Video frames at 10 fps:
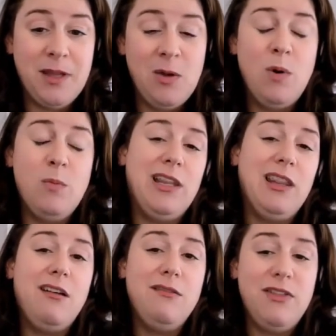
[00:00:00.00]
And when we
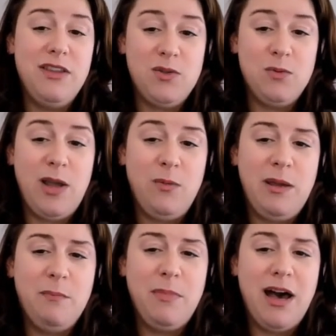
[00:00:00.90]
love this way,
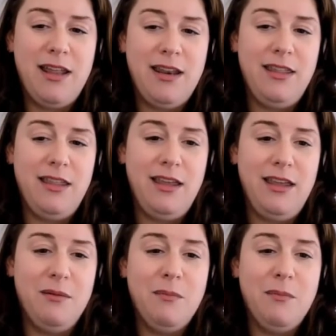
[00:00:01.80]
we embody the